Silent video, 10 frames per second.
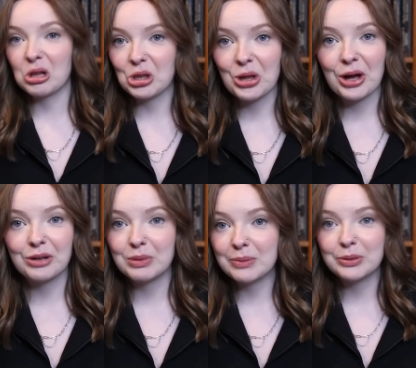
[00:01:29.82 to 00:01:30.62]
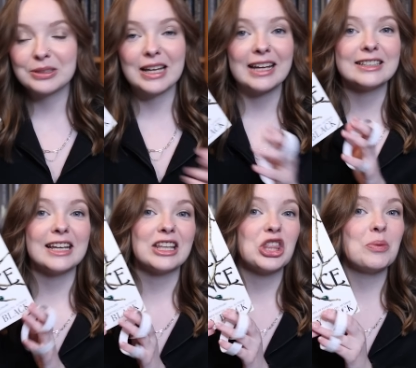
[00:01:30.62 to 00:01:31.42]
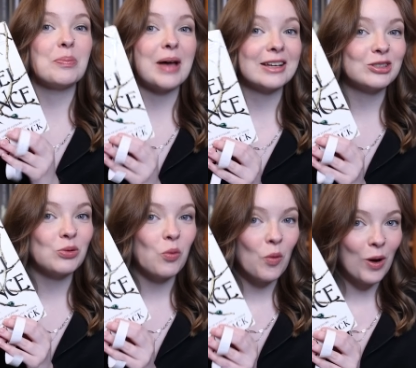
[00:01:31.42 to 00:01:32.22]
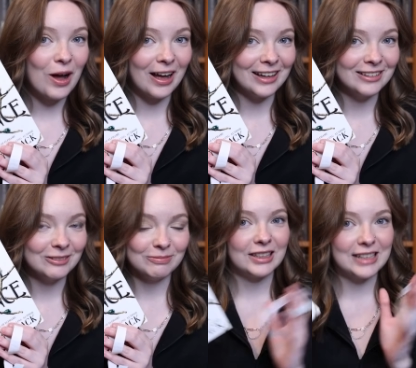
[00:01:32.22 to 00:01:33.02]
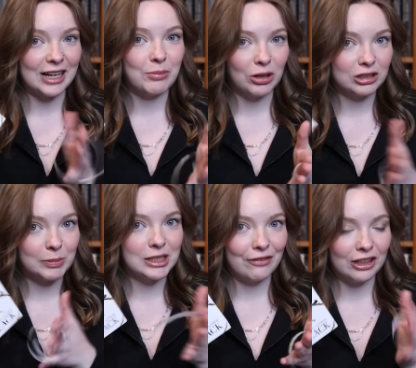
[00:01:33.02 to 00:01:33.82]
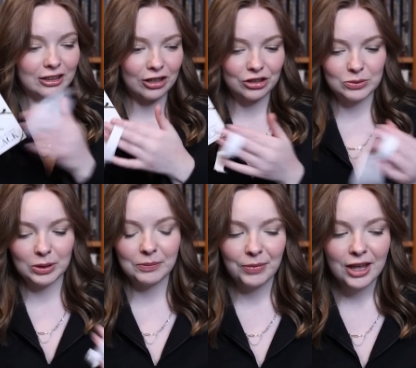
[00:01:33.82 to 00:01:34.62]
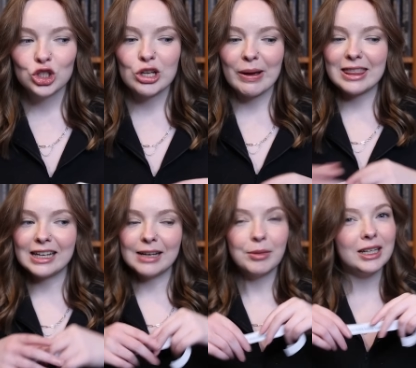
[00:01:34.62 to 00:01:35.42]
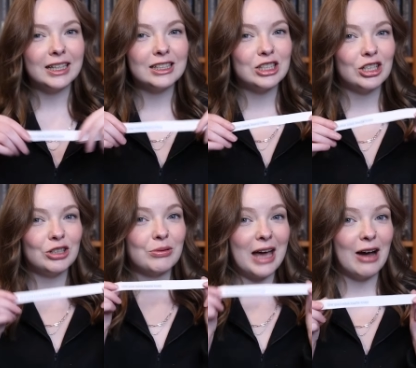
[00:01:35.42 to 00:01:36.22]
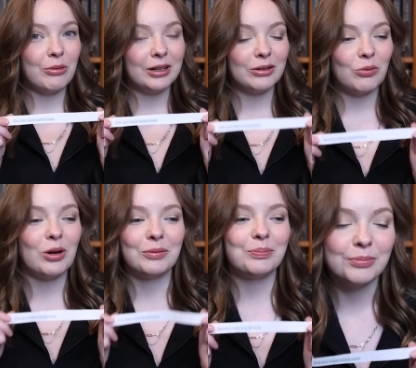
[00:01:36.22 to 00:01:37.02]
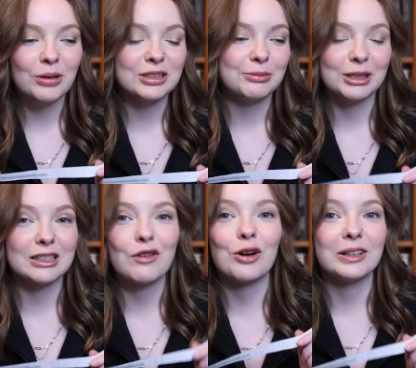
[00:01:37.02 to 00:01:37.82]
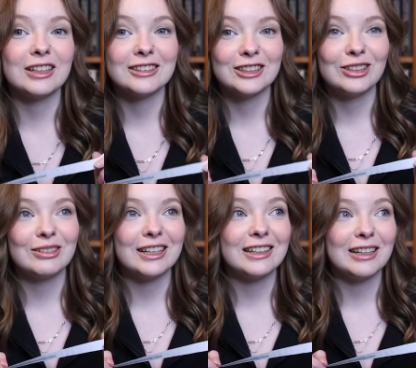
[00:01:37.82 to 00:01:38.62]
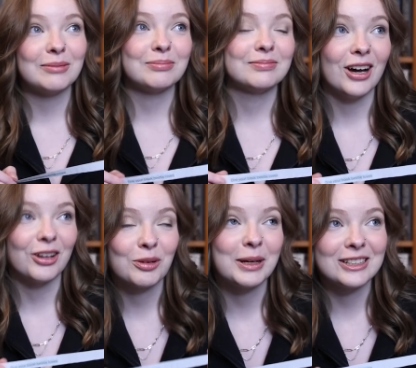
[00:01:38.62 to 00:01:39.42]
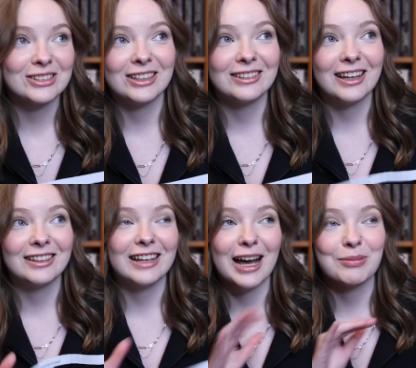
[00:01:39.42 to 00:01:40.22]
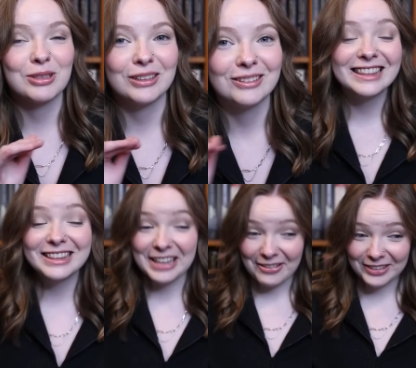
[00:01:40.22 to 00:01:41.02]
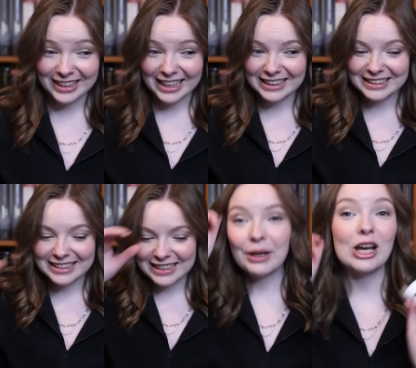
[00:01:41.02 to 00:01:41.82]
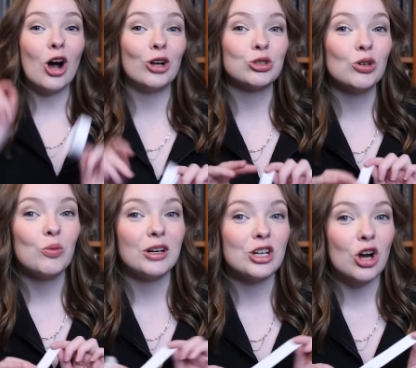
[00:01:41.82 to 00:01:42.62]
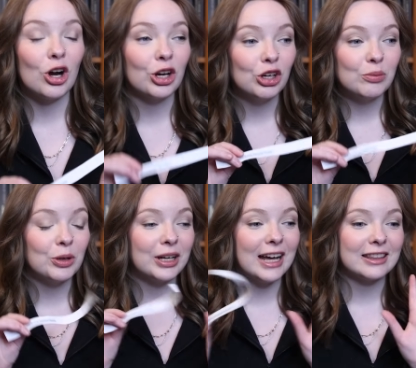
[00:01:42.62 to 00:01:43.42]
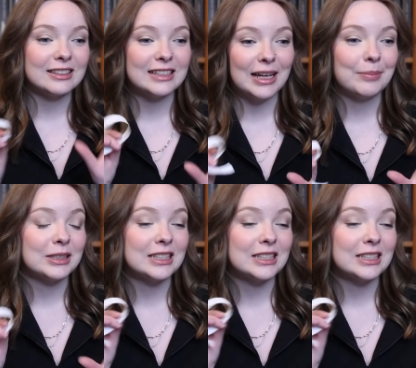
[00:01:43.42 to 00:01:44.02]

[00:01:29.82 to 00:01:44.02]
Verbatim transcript: A lot of people say it's like the best one. The second book specifically, not this one. So I think I'm going to continue that one. Well, mostly because I've already continued it. I'm 100 pages in and absolutely loving it. But I also want an audiobook at the same